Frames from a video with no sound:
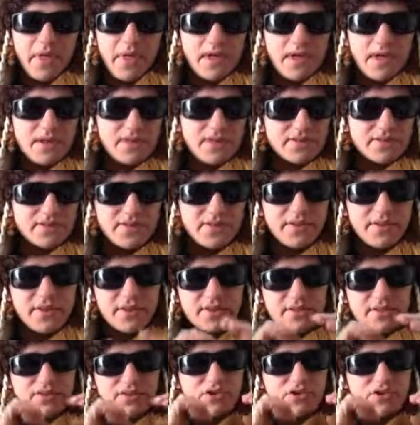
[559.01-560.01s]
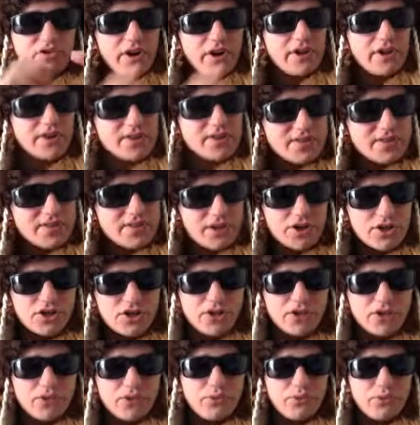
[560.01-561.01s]
end this trading
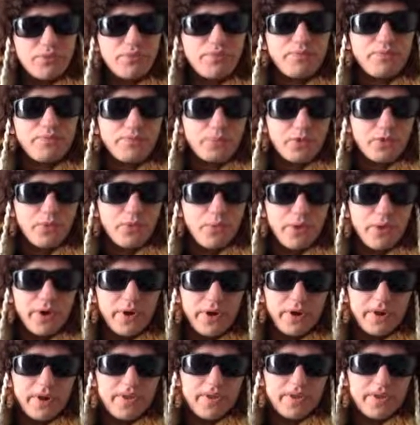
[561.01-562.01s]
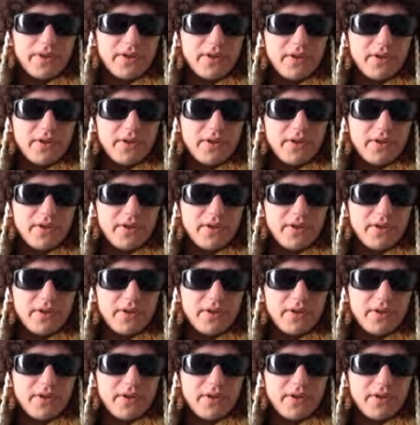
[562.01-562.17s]
session with